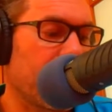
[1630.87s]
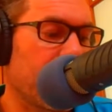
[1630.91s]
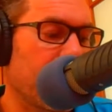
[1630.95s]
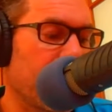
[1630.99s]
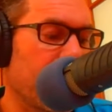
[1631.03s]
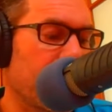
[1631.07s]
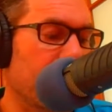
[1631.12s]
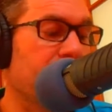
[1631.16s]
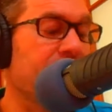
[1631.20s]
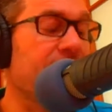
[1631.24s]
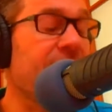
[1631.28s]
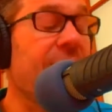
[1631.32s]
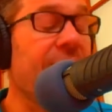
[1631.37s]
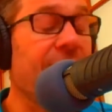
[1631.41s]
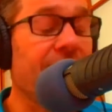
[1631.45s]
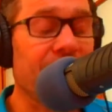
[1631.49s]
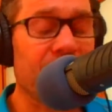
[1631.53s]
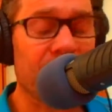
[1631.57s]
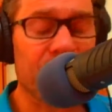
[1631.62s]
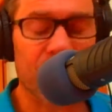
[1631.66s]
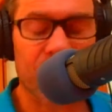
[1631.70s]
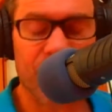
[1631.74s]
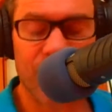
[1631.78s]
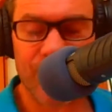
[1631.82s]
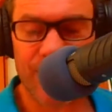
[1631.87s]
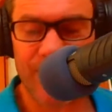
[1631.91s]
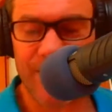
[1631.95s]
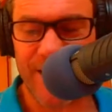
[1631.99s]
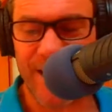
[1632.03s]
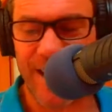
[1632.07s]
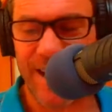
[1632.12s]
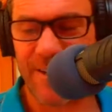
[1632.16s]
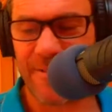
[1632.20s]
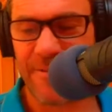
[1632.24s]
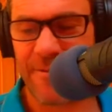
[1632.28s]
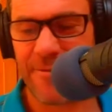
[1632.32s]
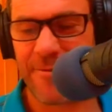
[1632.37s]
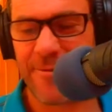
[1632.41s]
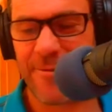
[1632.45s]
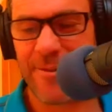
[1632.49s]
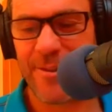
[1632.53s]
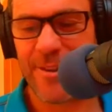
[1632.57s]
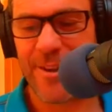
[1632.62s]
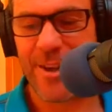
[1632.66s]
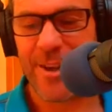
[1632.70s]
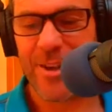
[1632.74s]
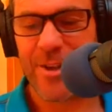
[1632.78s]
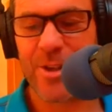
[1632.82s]
intelligent enough
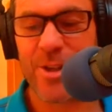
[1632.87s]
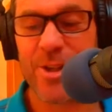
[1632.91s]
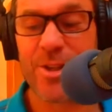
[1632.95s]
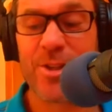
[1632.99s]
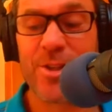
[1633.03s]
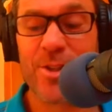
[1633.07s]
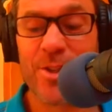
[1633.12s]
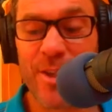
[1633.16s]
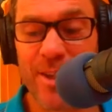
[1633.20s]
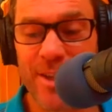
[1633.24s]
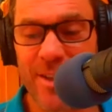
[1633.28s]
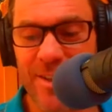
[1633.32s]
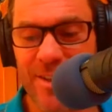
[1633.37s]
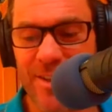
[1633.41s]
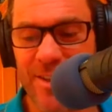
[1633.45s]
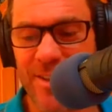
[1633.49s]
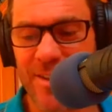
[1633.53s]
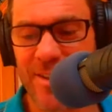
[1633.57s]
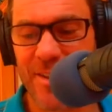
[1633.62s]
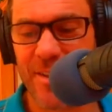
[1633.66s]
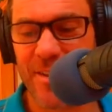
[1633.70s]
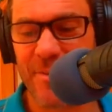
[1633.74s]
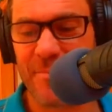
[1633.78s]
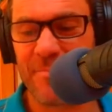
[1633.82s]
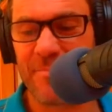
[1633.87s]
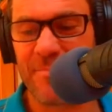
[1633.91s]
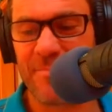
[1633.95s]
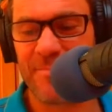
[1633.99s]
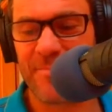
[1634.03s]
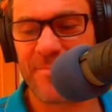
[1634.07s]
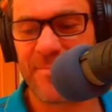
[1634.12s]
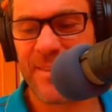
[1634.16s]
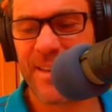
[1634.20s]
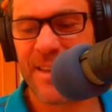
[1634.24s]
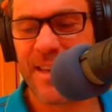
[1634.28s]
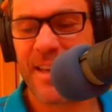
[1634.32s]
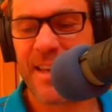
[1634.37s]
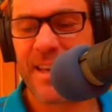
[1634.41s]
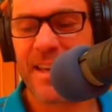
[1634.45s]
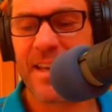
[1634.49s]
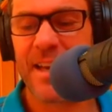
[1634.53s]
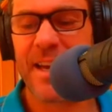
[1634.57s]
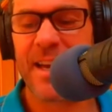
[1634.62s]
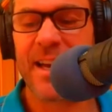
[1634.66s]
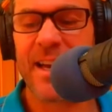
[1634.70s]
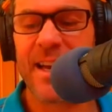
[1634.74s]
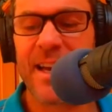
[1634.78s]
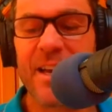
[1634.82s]
to stick to them,
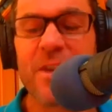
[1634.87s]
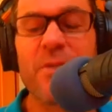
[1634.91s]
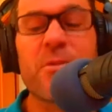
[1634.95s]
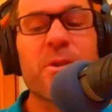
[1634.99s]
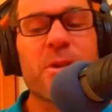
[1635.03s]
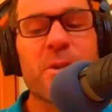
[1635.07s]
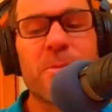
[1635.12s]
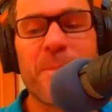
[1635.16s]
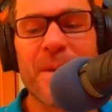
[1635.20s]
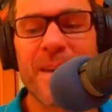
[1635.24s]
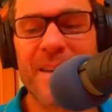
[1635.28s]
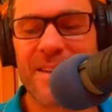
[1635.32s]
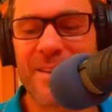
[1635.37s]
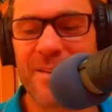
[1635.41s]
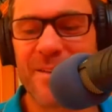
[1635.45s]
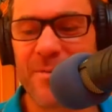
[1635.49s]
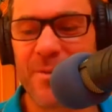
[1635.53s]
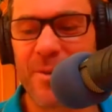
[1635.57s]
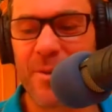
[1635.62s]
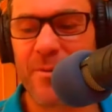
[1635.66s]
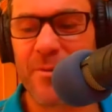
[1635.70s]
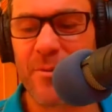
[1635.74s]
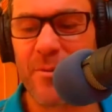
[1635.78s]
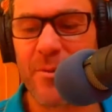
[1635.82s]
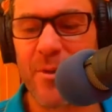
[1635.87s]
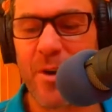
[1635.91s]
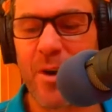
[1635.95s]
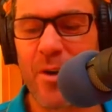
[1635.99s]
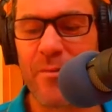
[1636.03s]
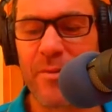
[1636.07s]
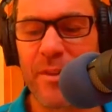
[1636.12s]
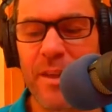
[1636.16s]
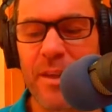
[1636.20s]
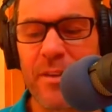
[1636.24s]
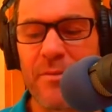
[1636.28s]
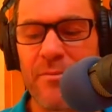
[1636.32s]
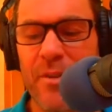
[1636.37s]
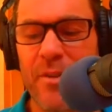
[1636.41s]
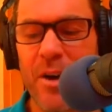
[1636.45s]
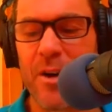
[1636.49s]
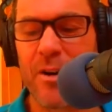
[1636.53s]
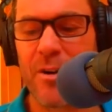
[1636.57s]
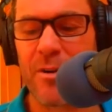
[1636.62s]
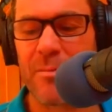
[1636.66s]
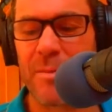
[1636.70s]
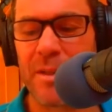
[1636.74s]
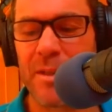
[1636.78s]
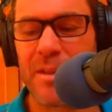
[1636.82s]
irrespective of the
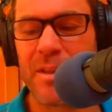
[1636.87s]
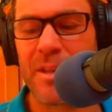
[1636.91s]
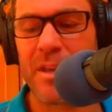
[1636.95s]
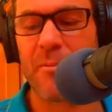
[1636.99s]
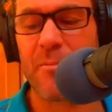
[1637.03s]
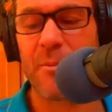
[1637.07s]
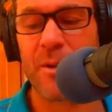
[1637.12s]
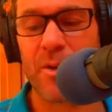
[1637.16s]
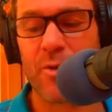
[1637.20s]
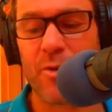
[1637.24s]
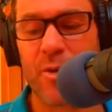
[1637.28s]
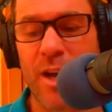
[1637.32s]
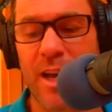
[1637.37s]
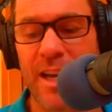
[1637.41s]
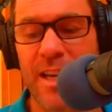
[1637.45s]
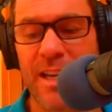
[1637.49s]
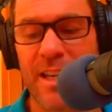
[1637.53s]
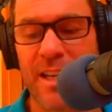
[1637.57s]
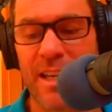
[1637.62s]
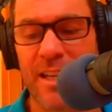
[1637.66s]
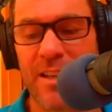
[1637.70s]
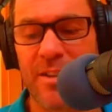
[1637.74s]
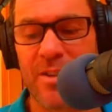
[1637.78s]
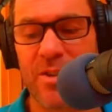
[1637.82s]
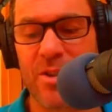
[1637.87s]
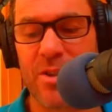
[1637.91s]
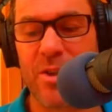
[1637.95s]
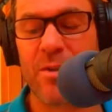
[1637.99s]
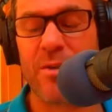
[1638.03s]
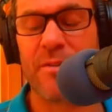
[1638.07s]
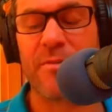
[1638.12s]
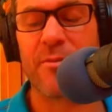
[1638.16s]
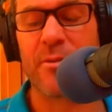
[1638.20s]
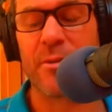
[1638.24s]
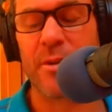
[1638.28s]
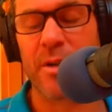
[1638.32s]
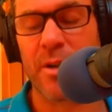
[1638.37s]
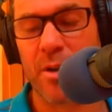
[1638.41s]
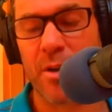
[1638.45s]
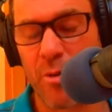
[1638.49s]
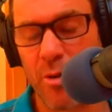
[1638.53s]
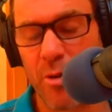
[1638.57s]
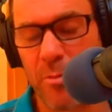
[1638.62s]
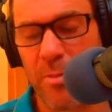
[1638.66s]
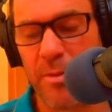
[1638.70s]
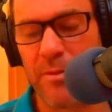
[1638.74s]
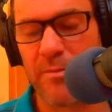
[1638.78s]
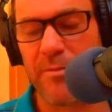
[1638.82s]
environment that we're training in. So if we're in a
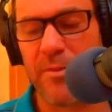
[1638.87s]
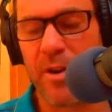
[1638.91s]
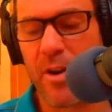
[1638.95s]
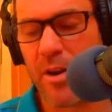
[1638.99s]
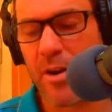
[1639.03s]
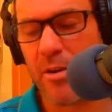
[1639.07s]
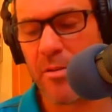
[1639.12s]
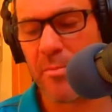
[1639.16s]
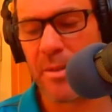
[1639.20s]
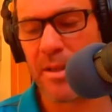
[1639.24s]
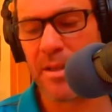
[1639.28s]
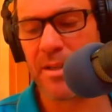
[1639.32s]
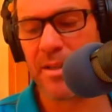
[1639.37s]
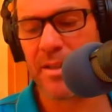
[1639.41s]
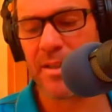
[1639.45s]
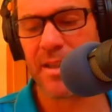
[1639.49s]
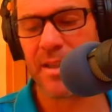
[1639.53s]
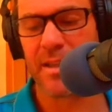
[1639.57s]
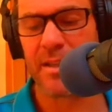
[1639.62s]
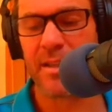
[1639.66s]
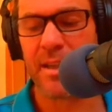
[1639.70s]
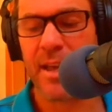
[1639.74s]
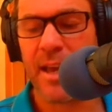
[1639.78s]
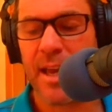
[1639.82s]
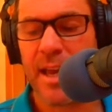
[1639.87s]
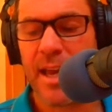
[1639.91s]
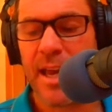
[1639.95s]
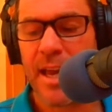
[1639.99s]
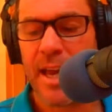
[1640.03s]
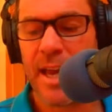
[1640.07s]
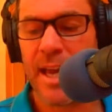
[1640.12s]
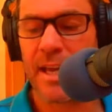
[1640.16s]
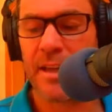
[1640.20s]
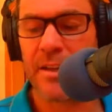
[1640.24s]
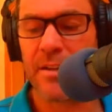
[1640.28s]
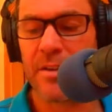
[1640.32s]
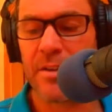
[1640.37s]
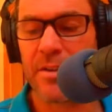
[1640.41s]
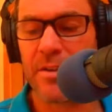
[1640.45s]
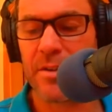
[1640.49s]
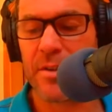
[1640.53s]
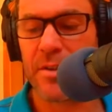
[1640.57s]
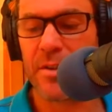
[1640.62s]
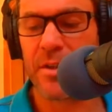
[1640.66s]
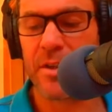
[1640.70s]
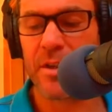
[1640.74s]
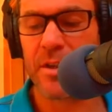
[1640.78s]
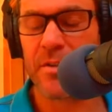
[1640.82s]
group environment and
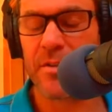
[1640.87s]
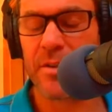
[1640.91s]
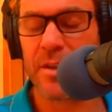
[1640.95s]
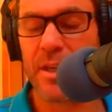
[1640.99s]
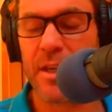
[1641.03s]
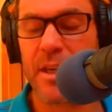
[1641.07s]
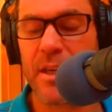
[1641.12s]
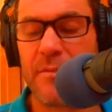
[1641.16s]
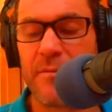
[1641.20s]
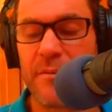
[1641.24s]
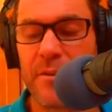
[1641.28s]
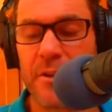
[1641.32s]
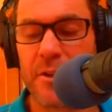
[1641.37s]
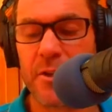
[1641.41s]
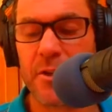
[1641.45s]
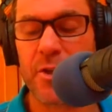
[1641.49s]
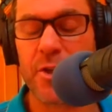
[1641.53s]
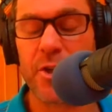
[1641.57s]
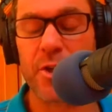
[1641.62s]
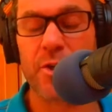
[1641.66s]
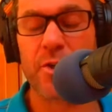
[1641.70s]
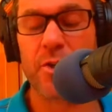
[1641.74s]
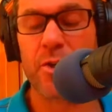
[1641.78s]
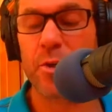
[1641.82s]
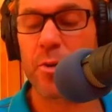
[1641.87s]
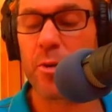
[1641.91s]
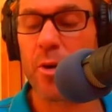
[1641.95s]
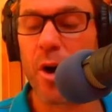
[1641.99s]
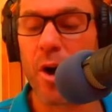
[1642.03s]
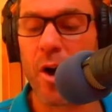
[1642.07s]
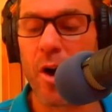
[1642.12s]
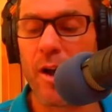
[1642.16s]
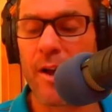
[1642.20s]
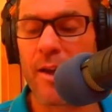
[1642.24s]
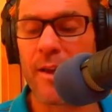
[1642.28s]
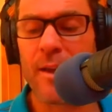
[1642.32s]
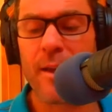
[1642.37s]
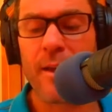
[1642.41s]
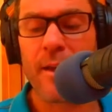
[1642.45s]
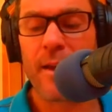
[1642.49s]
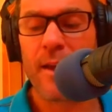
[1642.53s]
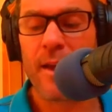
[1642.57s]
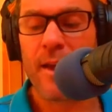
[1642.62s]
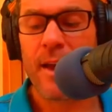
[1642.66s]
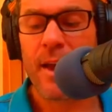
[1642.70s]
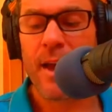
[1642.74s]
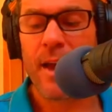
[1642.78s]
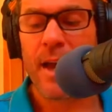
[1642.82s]
the effort is just too high,
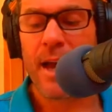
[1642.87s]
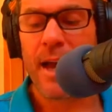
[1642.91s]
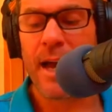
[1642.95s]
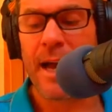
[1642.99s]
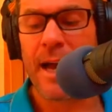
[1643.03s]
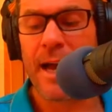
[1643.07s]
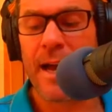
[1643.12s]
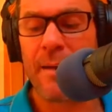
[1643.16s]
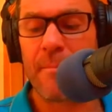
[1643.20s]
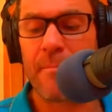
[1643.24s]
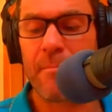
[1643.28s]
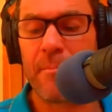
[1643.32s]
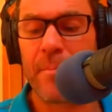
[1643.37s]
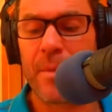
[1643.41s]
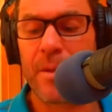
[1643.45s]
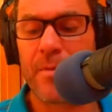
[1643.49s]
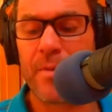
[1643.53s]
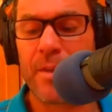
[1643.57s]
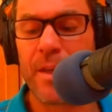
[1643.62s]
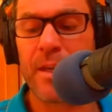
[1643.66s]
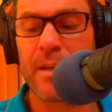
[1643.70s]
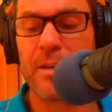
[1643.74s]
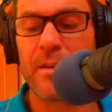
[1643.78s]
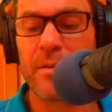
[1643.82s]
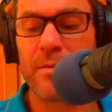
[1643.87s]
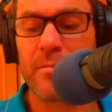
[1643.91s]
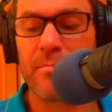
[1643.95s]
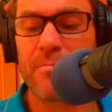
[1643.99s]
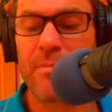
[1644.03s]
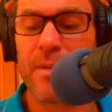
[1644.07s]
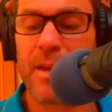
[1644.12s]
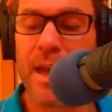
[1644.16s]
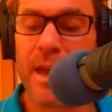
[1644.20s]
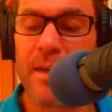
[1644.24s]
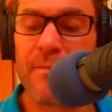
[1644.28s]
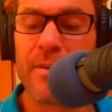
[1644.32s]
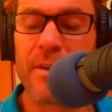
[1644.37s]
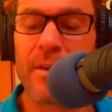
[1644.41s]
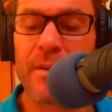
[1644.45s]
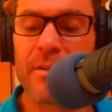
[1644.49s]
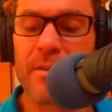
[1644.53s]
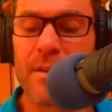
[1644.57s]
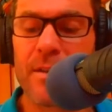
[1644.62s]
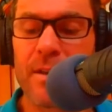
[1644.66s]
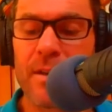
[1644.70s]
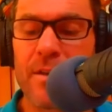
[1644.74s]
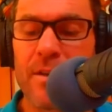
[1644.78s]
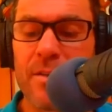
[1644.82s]
then having
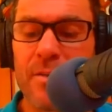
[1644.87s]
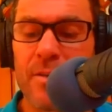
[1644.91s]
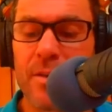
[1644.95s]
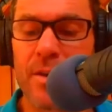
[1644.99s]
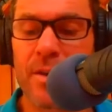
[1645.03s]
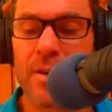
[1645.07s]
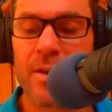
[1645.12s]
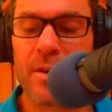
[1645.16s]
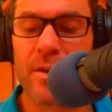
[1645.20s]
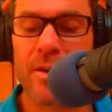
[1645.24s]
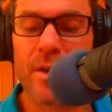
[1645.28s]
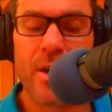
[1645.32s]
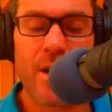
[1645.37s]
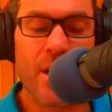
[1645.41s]
the